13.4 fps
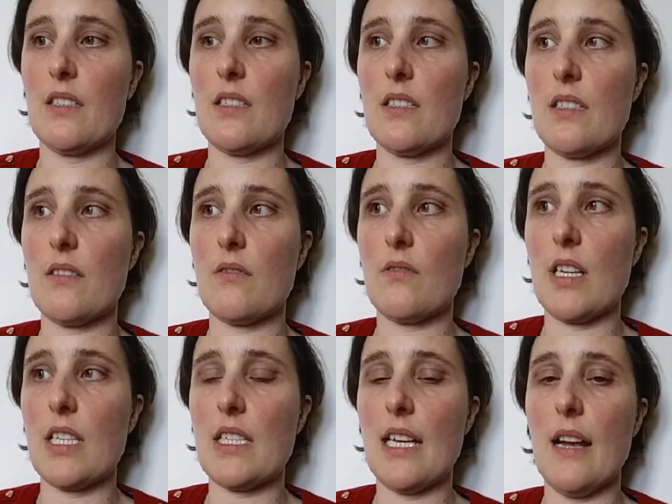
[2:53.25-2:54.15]

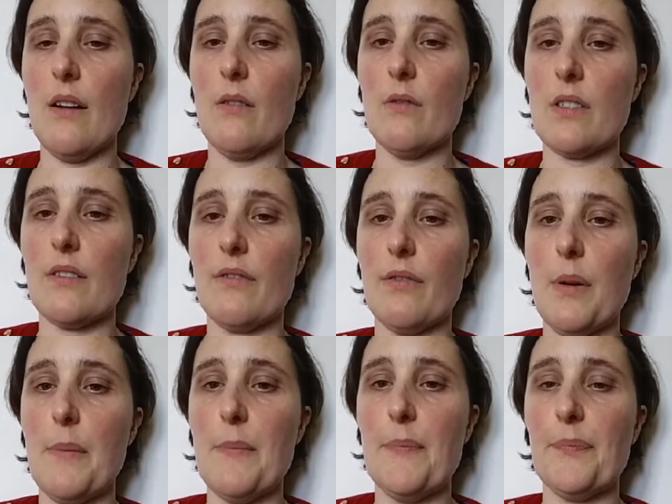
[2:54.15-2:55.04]
stressed out
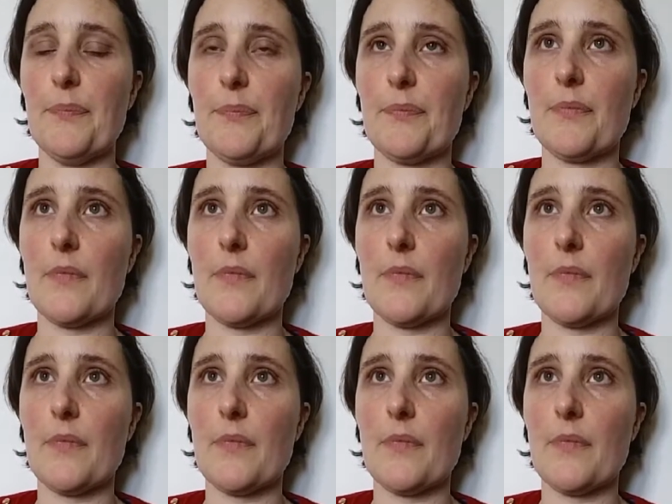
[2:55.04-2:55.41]
from